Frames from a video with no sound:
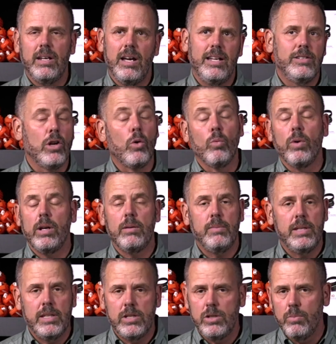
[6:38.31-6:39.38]
I don't
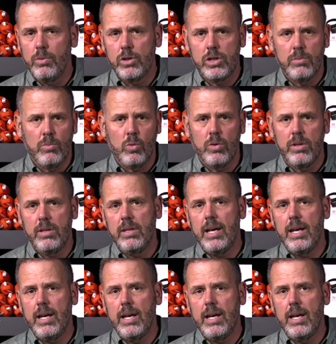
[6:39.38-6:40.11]
recommend that you push it more than